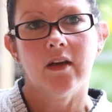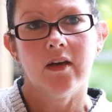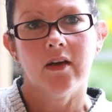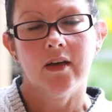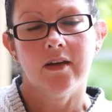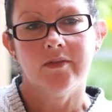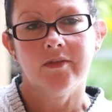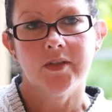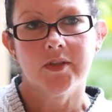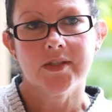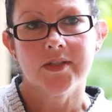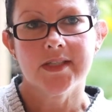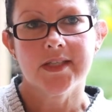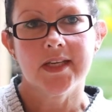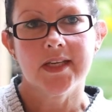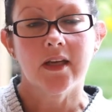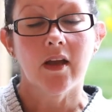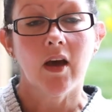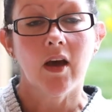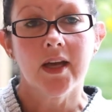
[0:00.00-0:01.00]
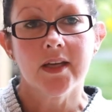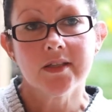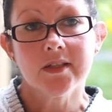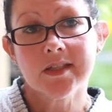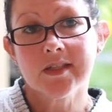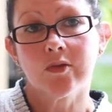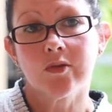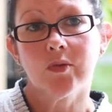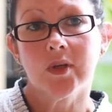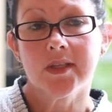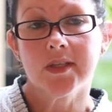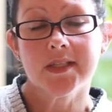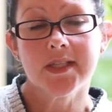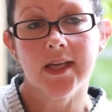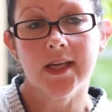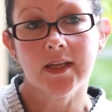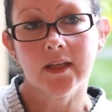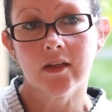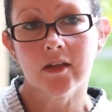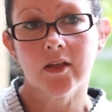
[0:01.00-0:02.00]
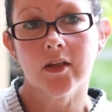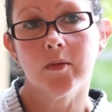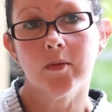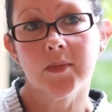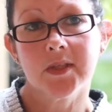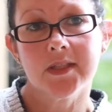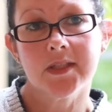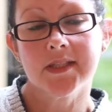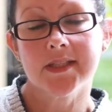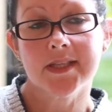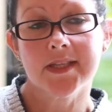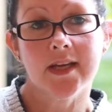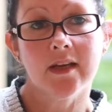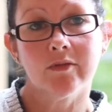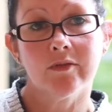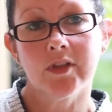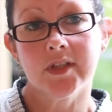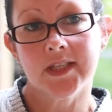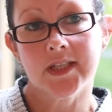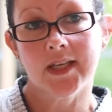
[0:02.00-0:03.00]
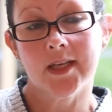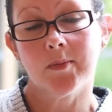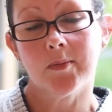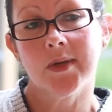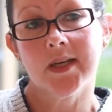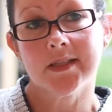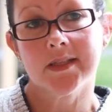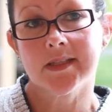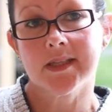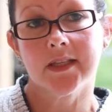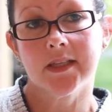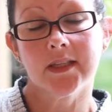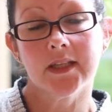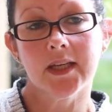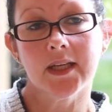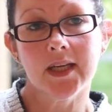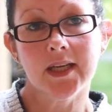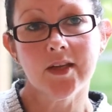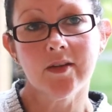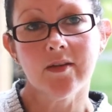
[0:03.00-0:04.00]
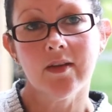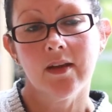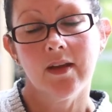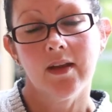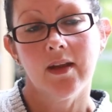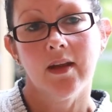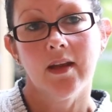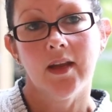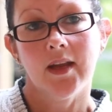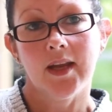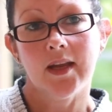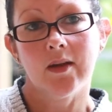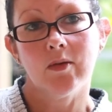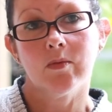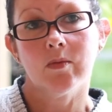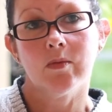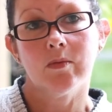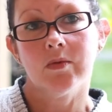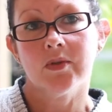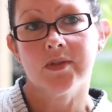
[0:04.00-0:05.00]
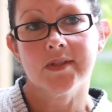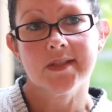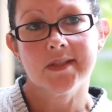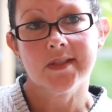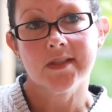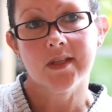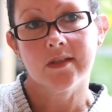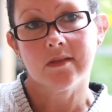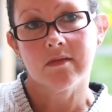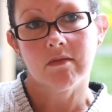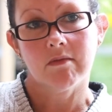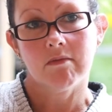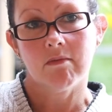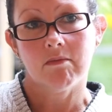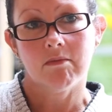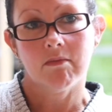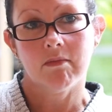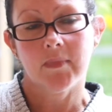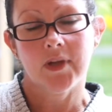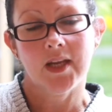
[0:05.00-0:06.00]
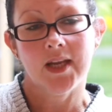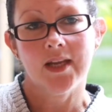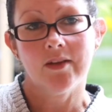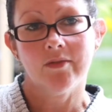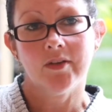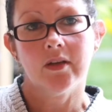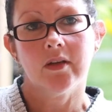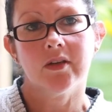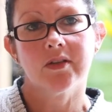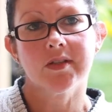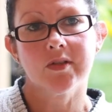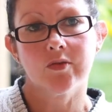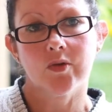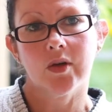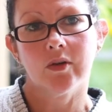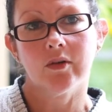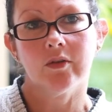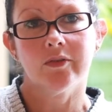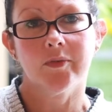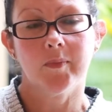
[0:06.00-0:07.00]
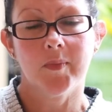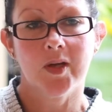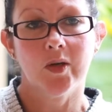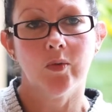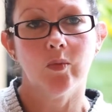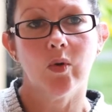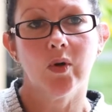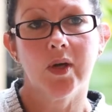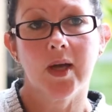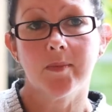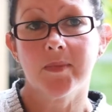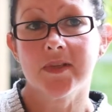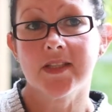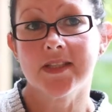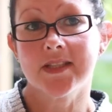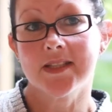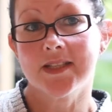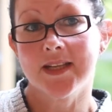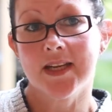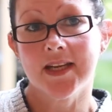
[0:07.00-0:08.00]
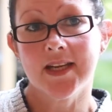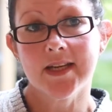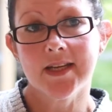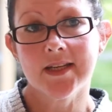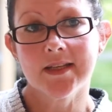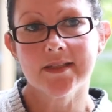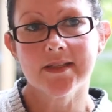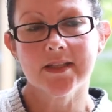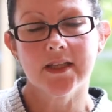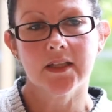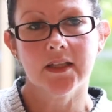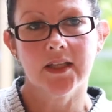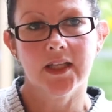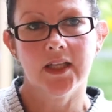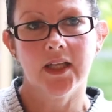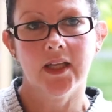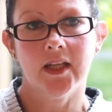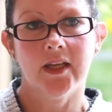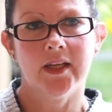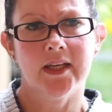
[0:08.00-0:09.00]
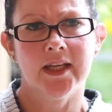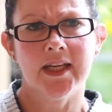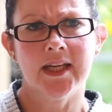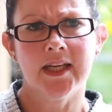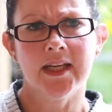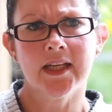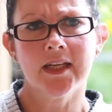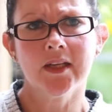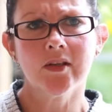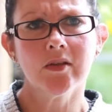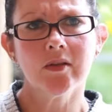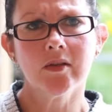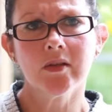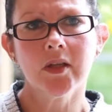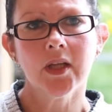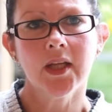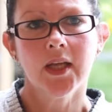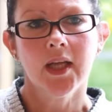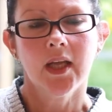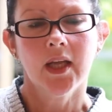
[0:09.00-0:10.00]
I felt sick. I used to run 10 kilometres every day by Sunday. It was even a struggle for me to walk up the stairs, let alone a hill.